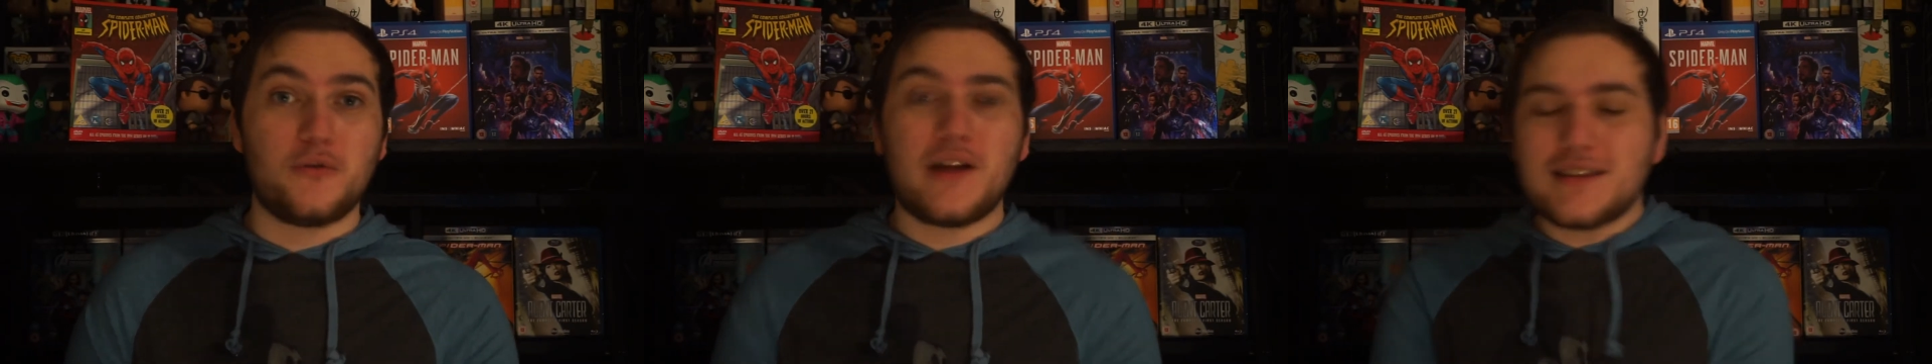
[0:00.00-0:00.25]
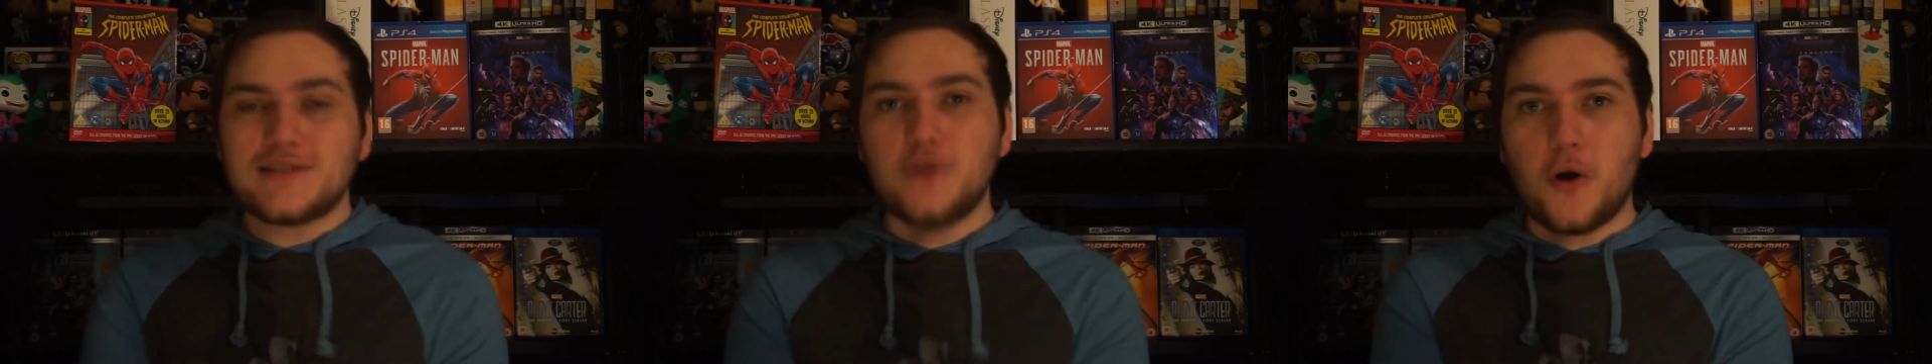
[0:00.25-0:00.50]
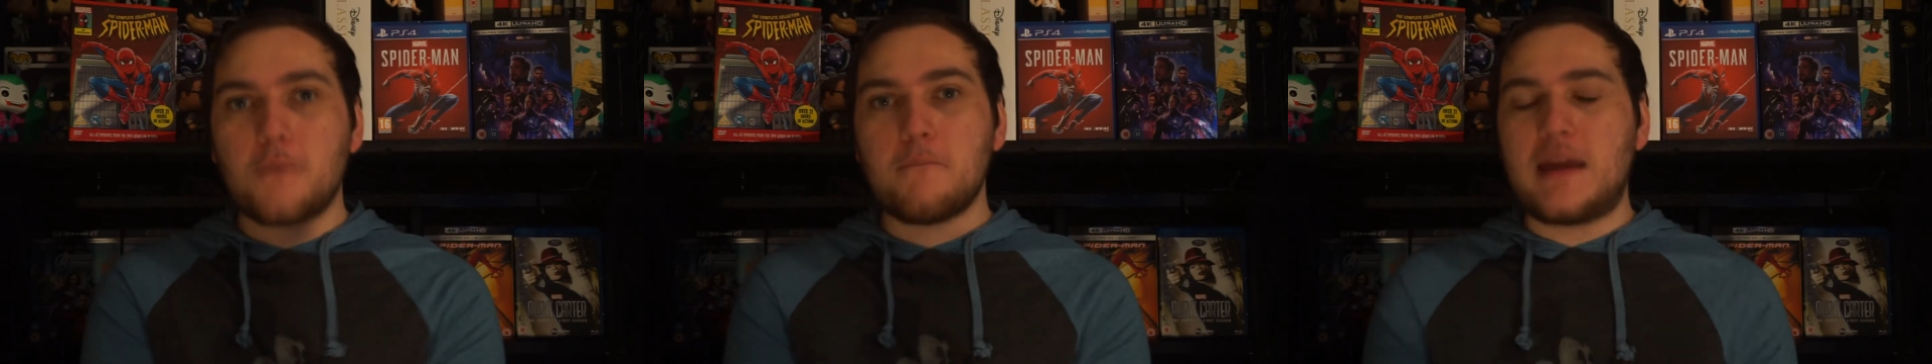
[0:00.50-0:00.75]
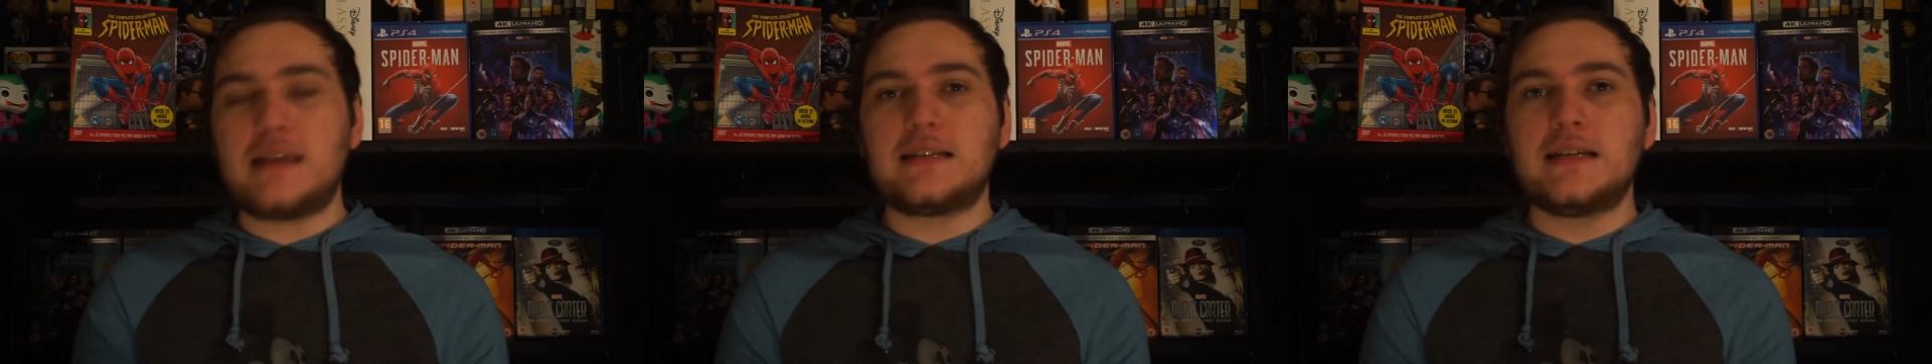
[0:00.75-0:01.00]
That's not
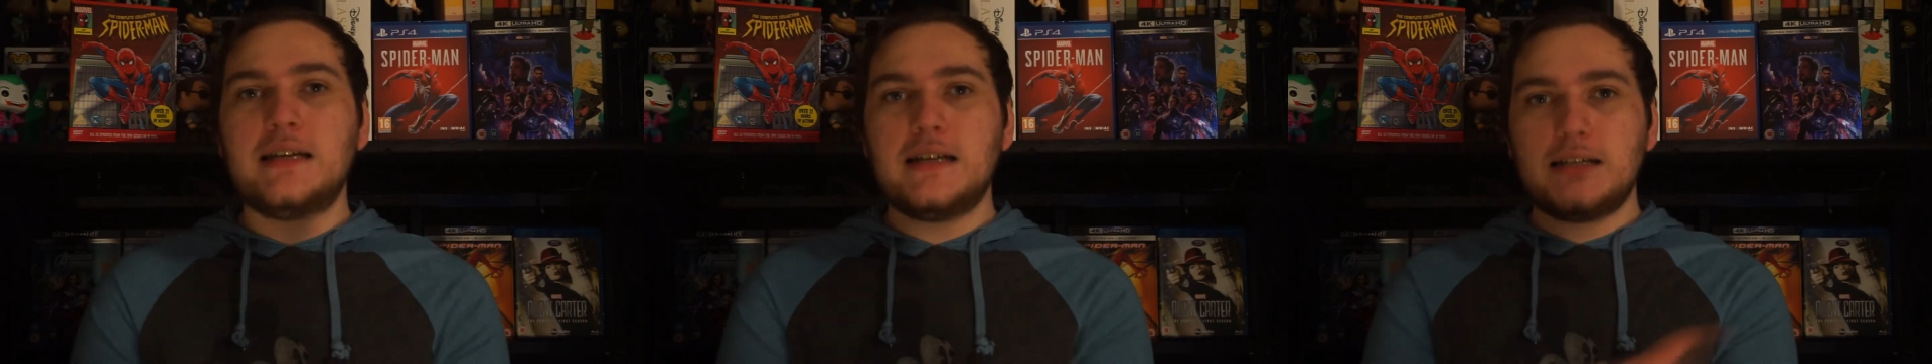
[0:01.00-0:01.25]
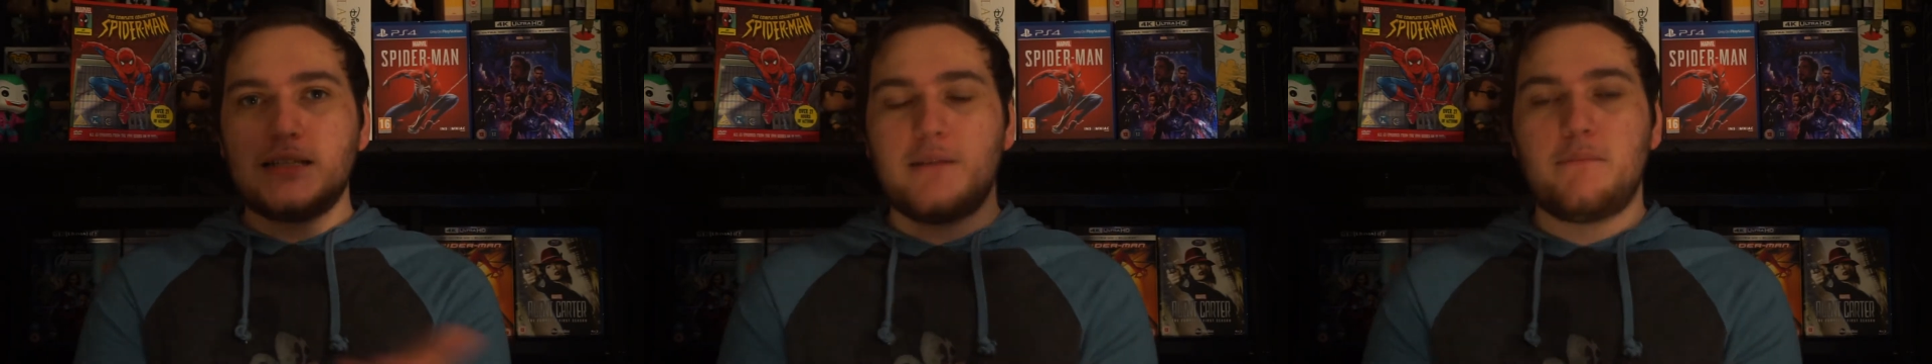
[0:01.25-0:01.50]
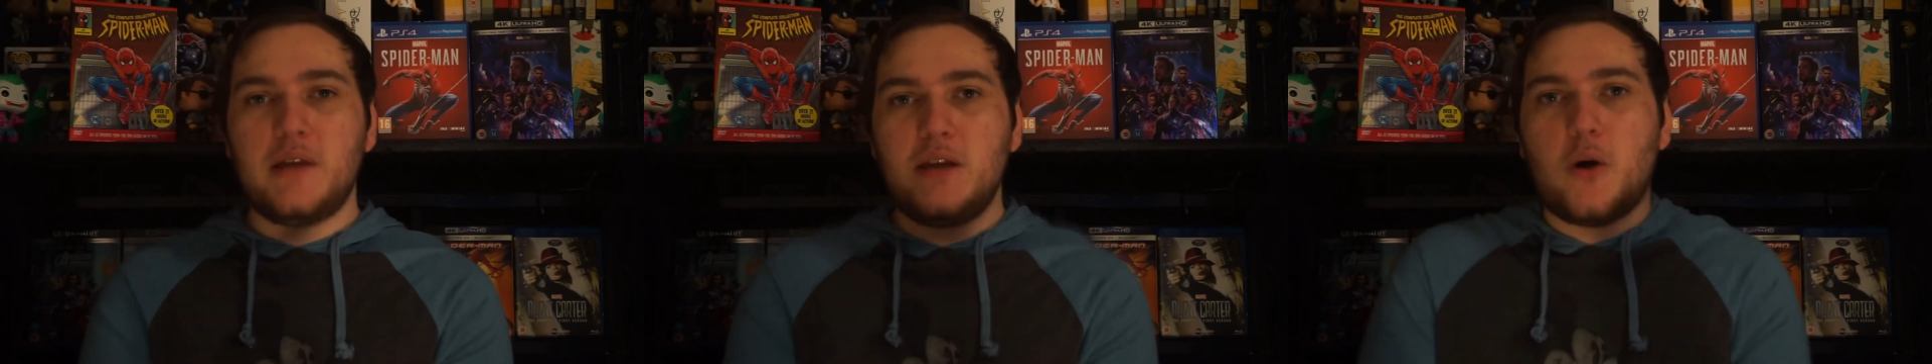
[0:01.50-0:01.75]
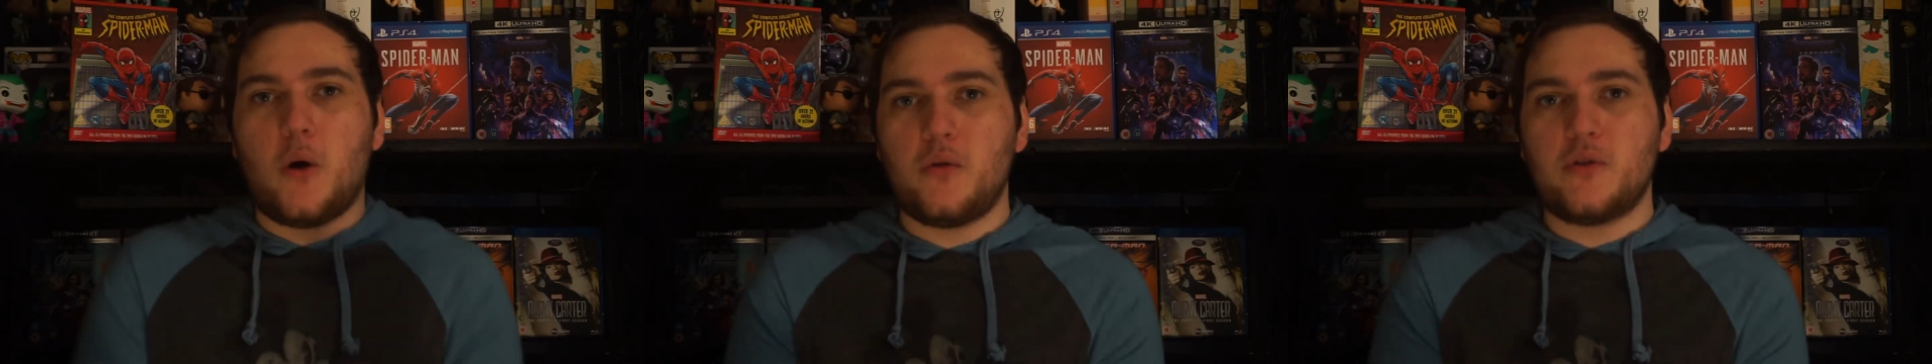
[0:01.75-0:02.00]
meant to
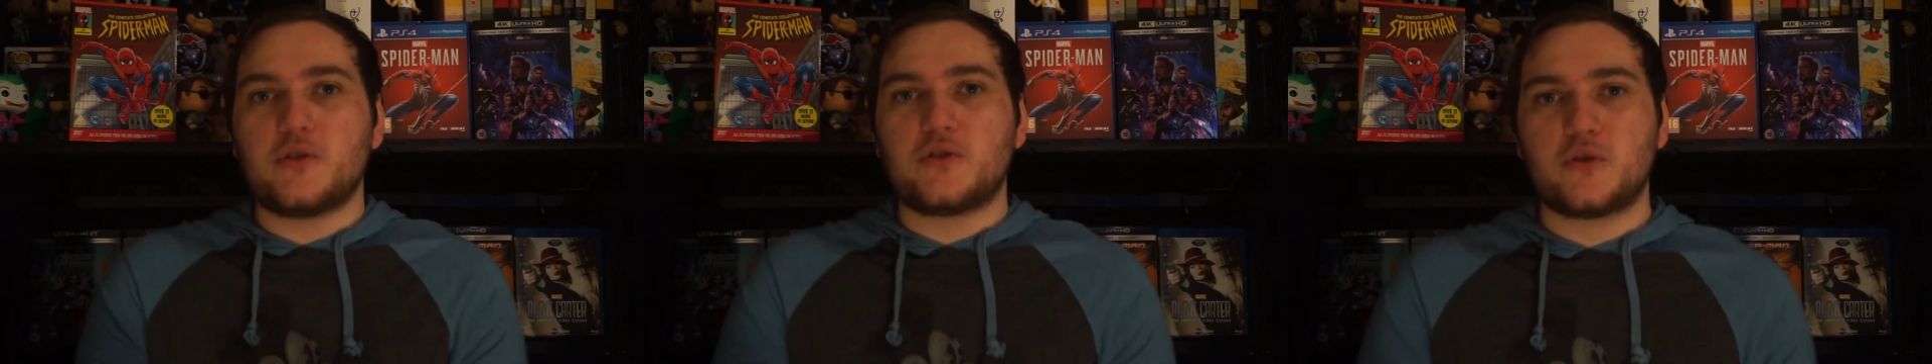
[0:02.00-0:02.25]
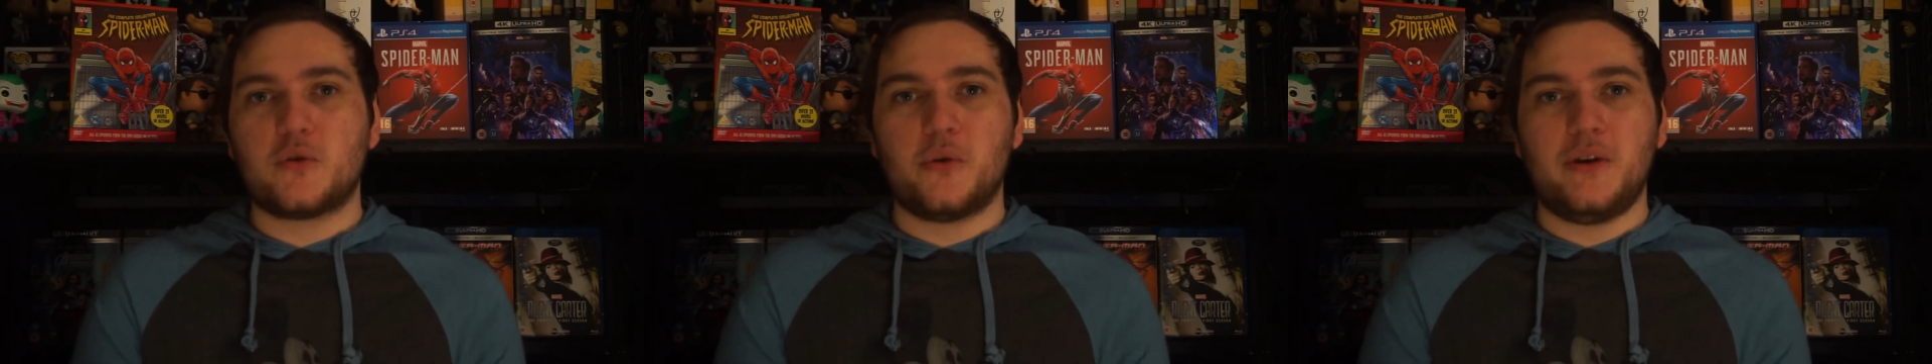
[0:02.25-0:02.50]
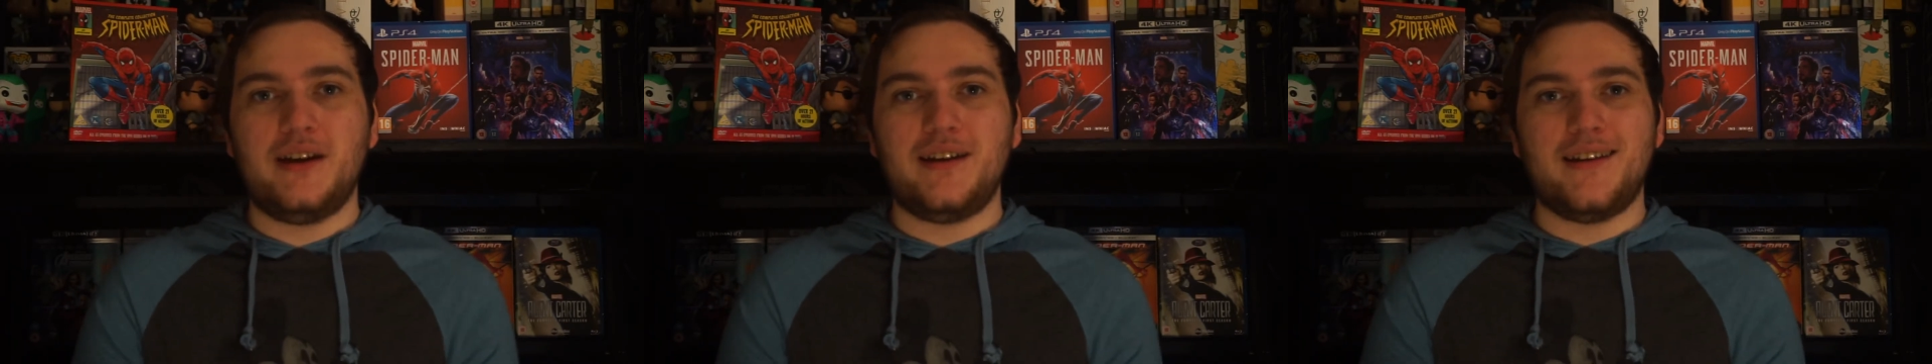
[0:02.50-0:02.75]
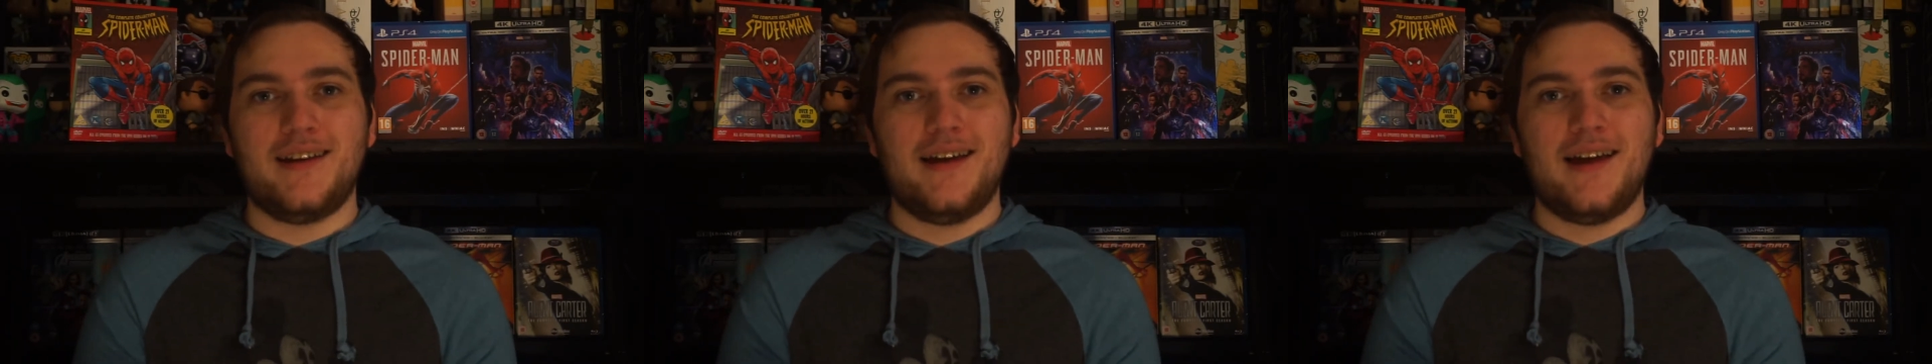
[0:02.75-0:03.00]
be on the
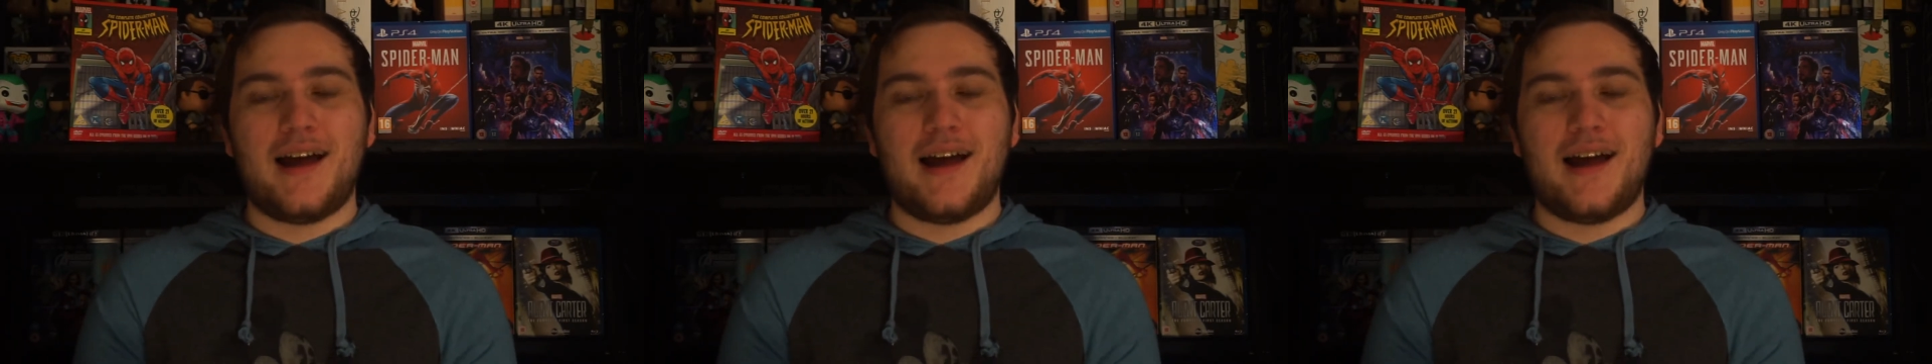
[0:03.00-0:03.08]
screen.